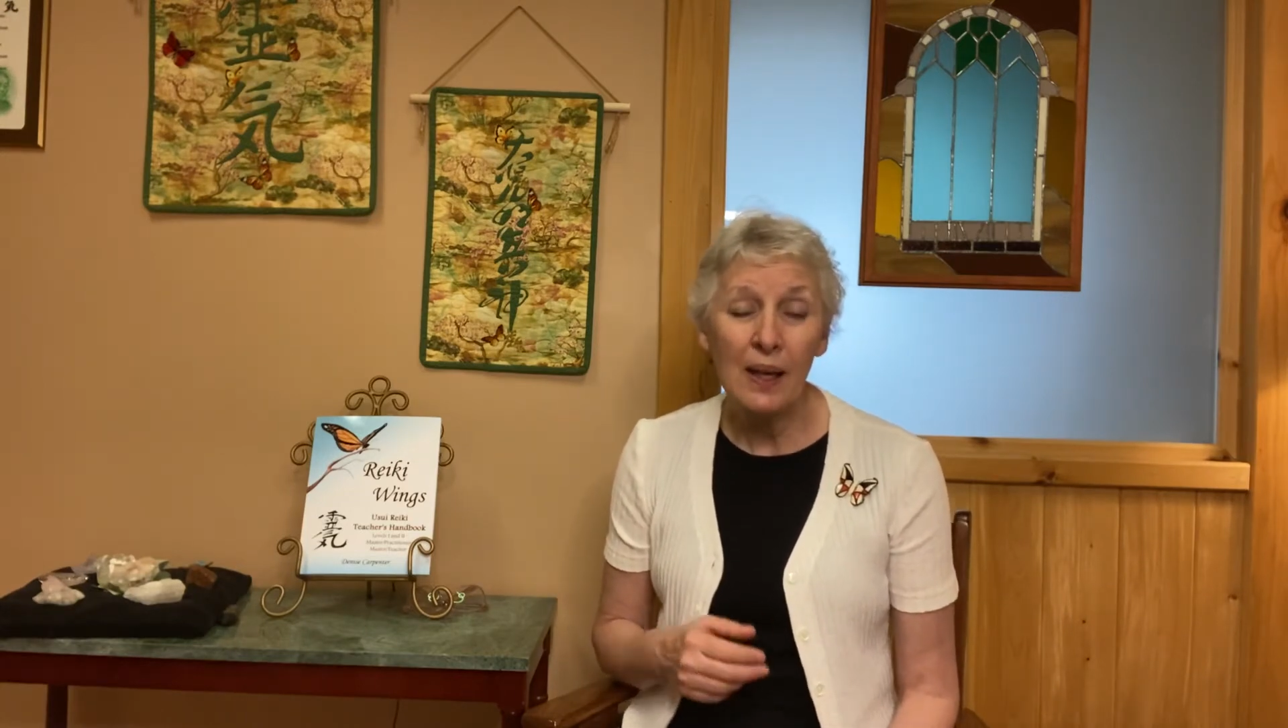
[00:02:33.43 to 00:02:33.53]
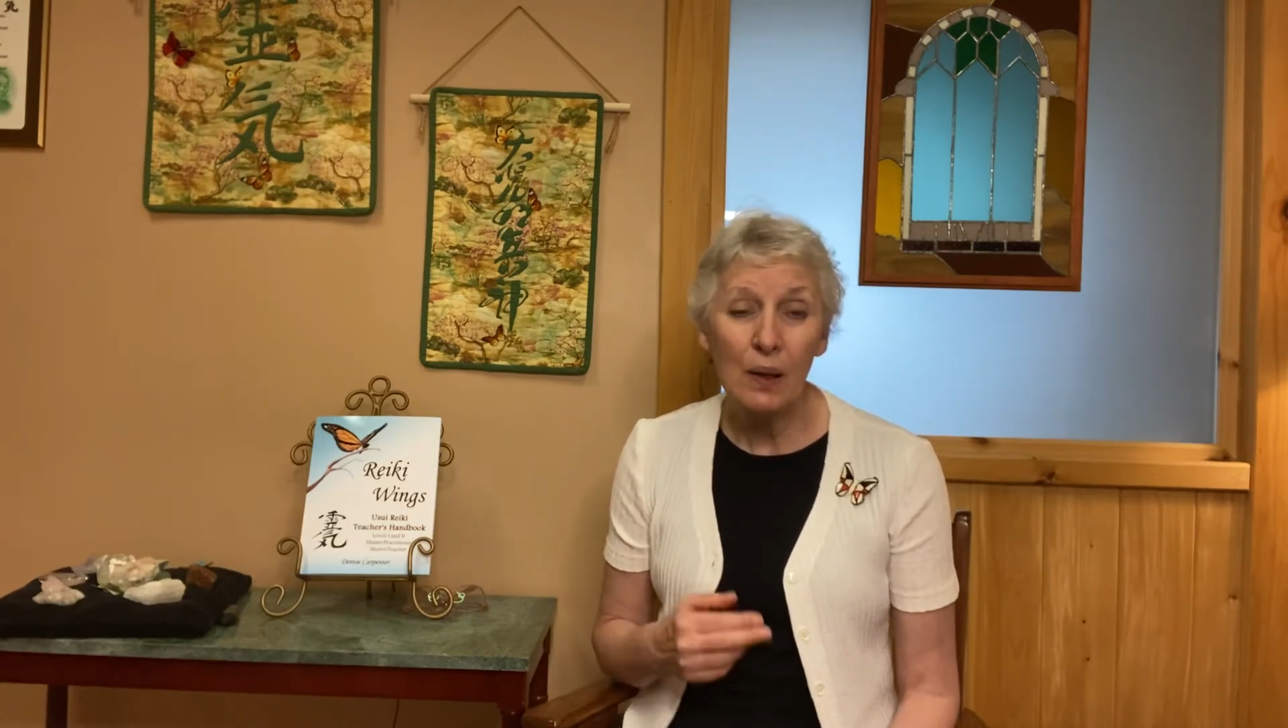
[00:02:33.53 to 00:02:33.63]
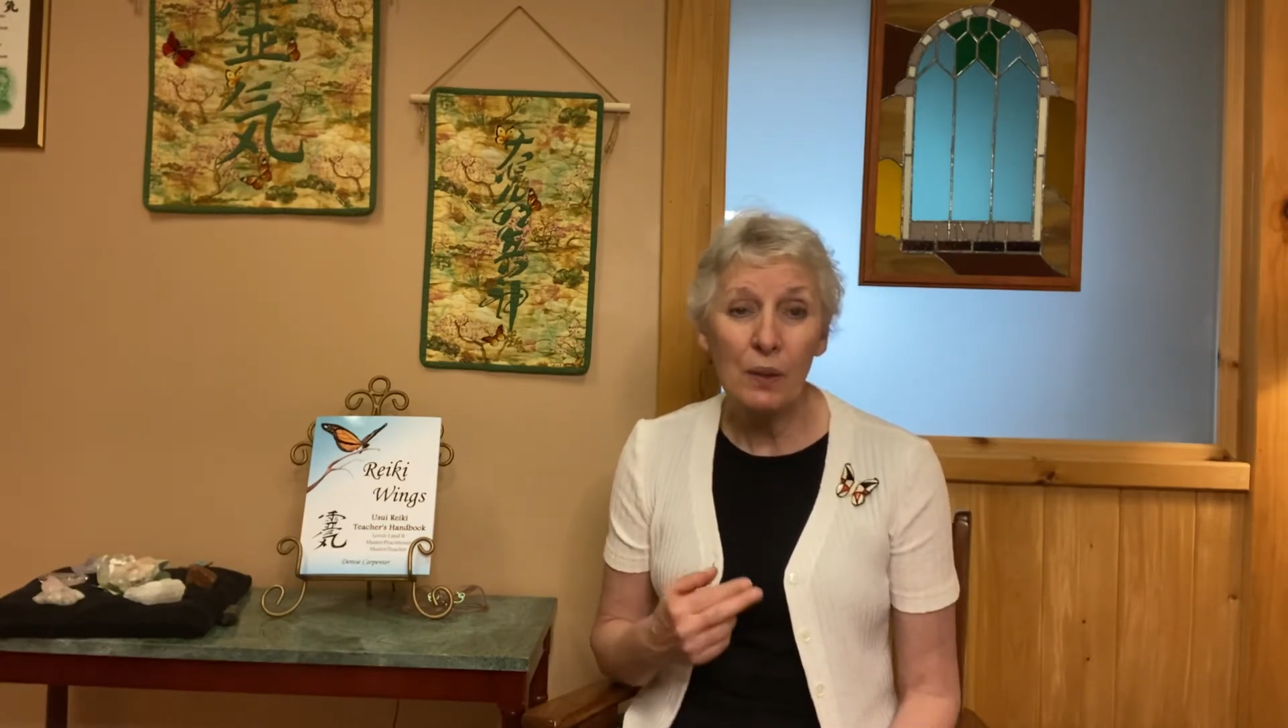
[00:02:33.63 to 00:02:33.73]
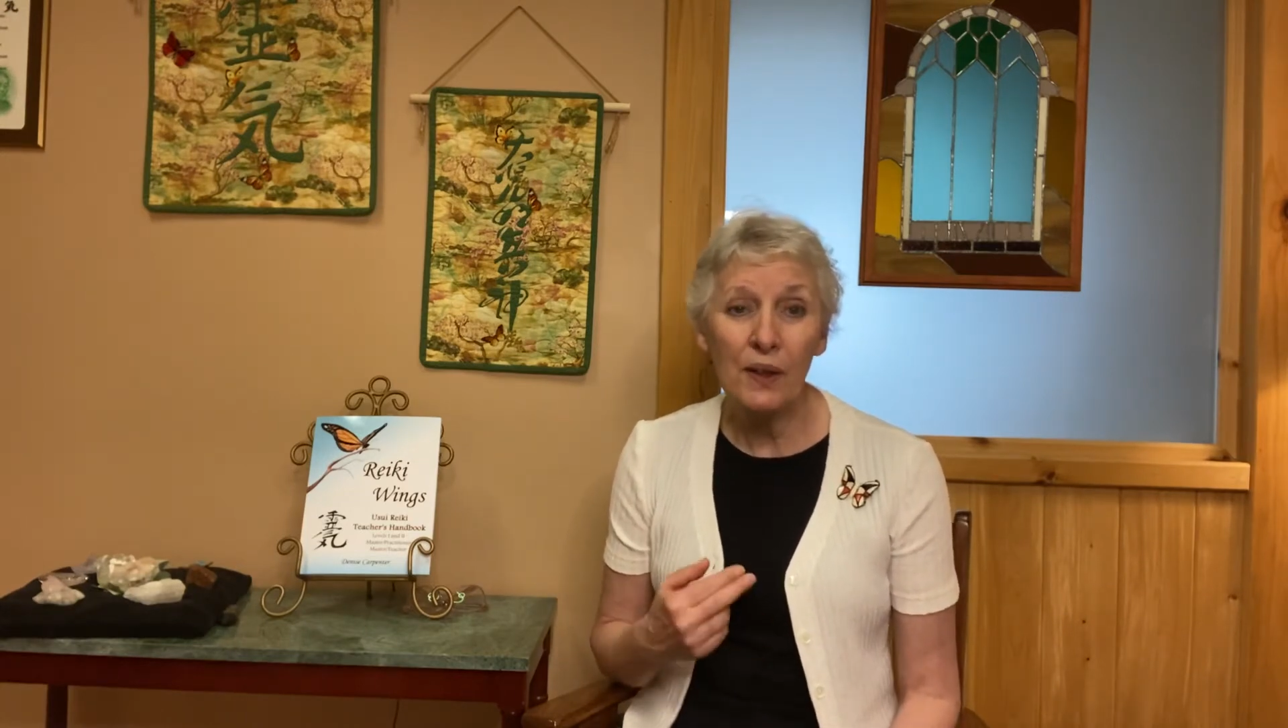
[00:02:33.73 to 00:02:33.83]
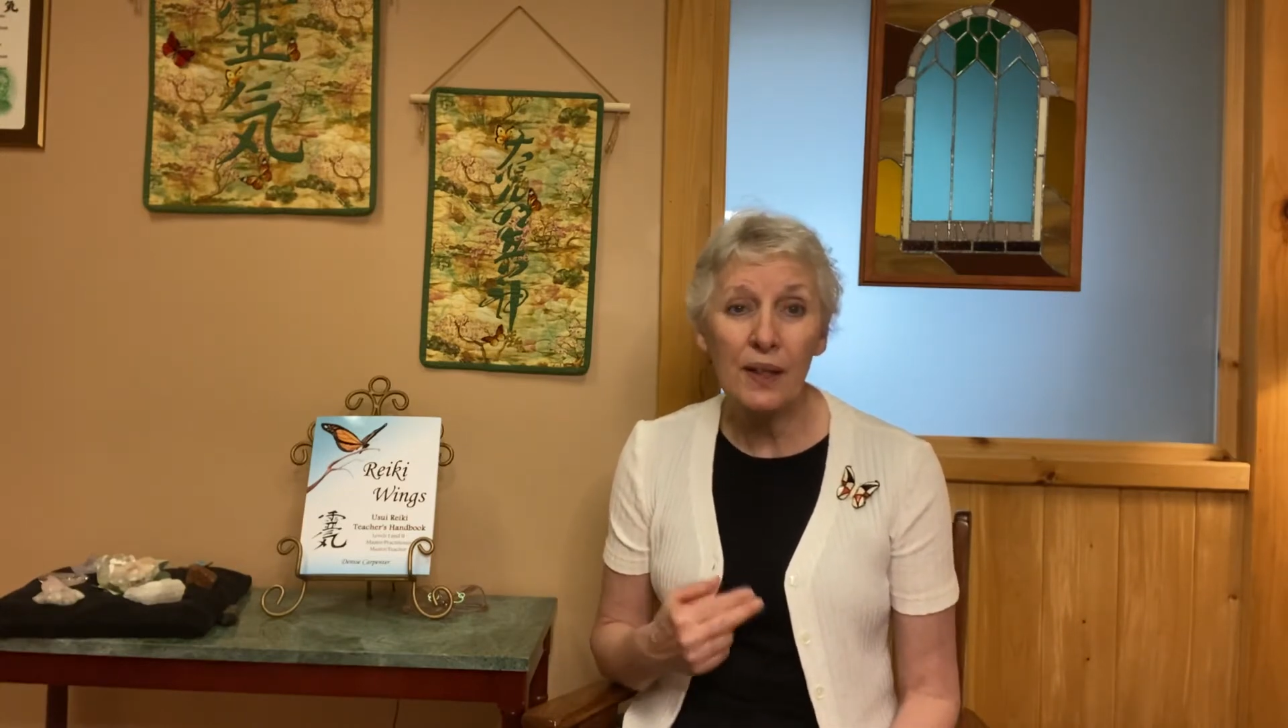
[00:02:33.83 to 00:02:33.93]

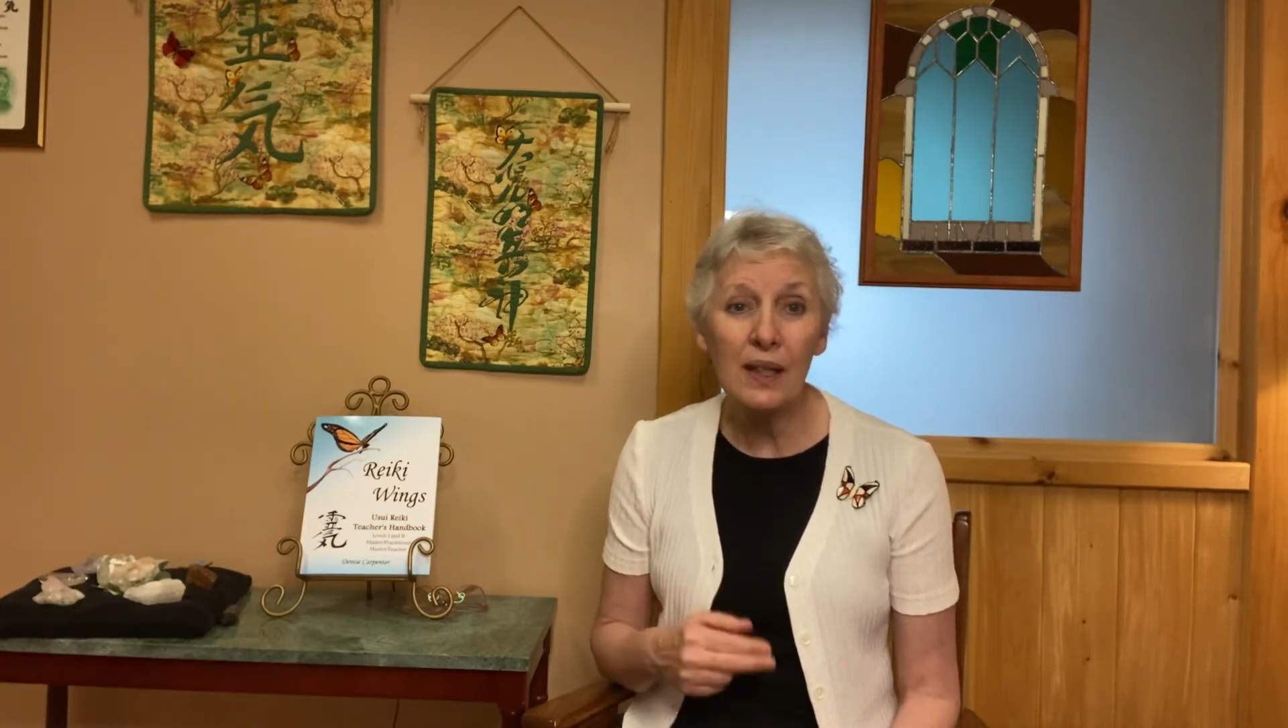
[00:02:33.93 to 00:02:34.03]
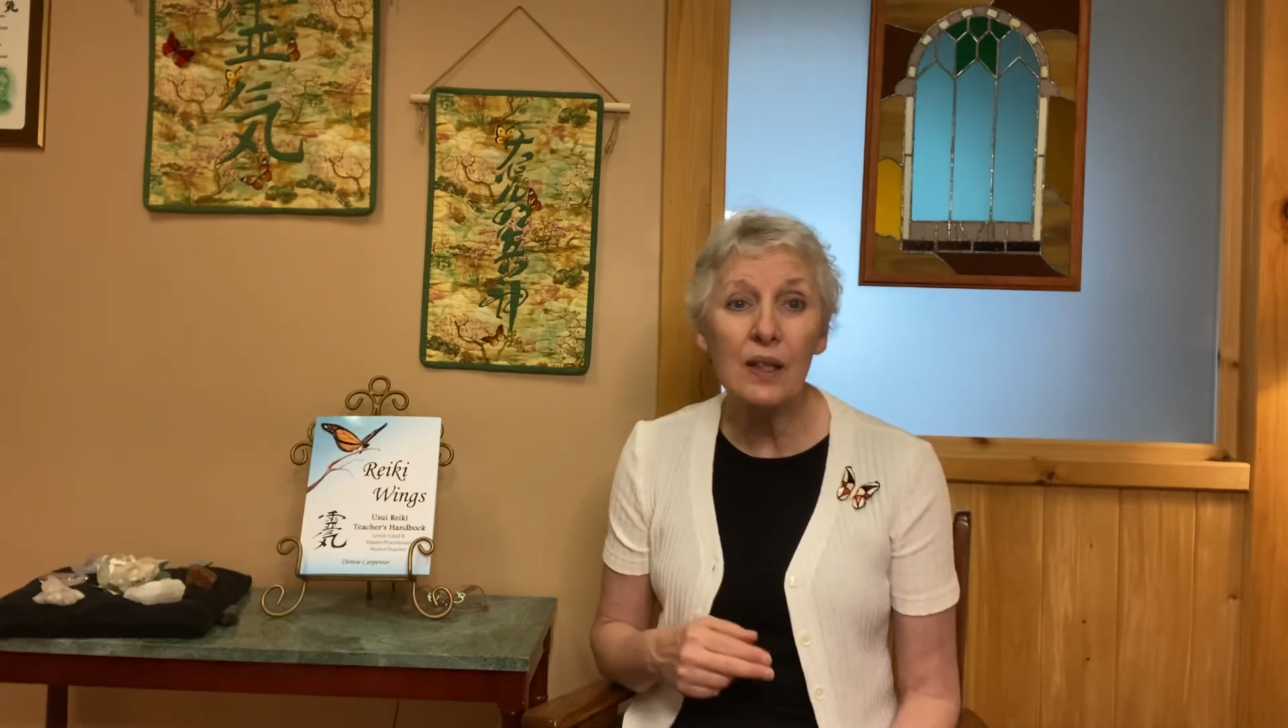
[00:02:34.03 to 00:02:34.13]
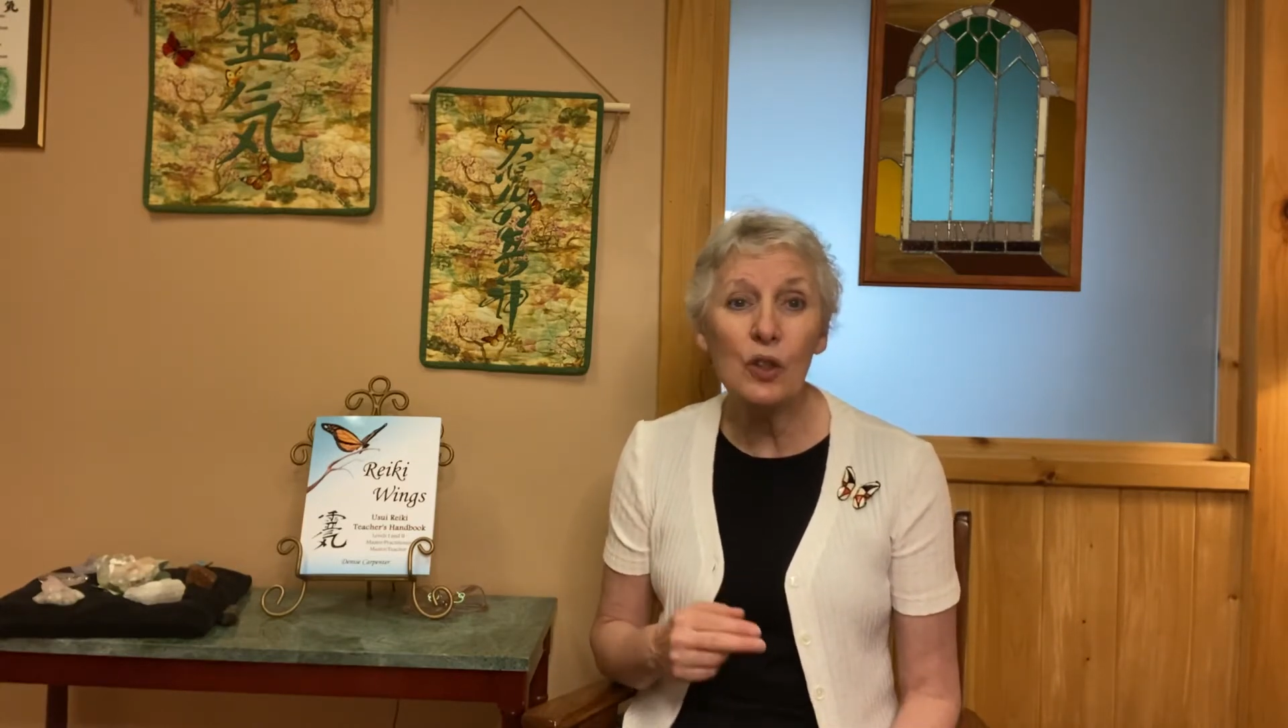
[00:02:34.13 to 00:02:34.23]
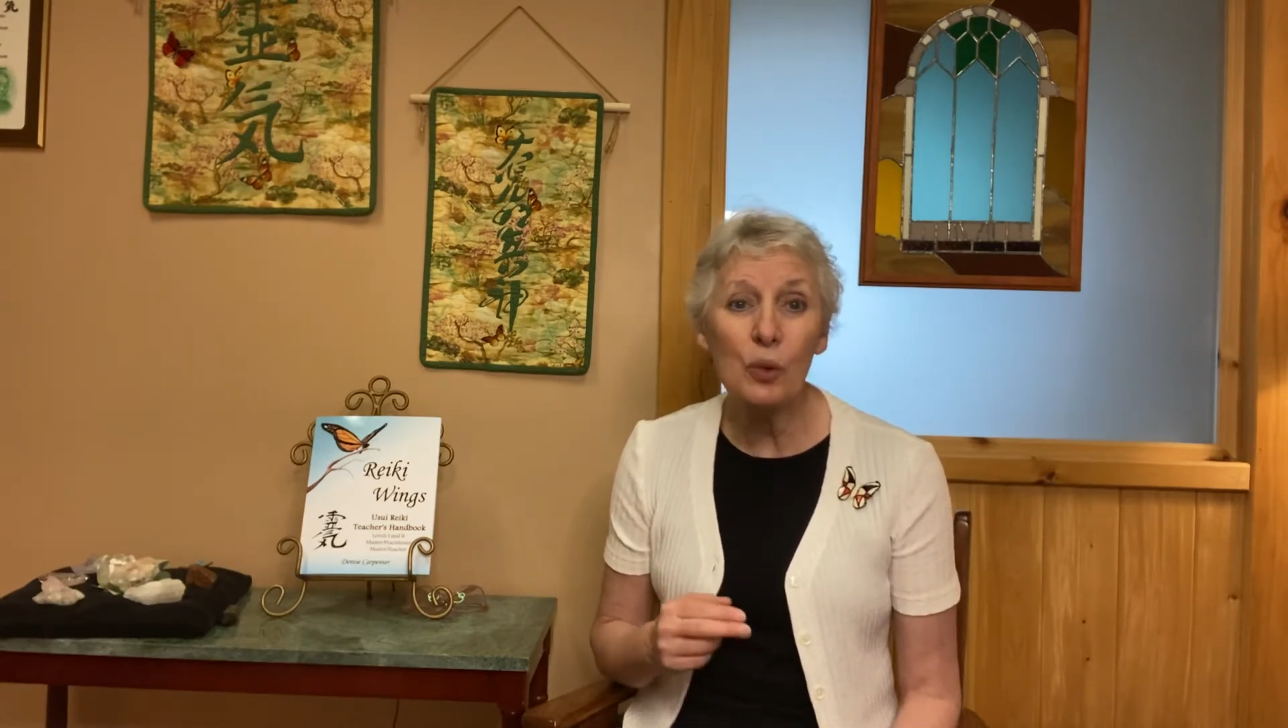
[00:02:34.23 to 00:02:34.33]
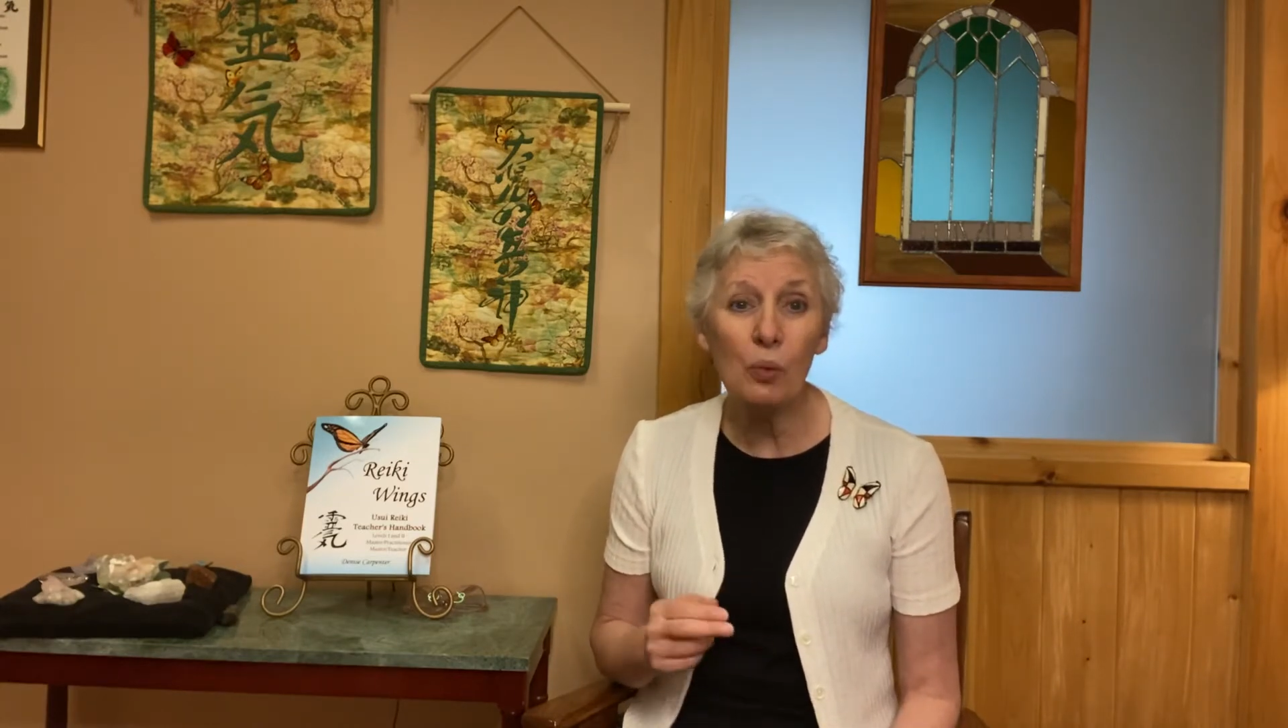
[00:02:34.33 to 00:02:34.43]
with each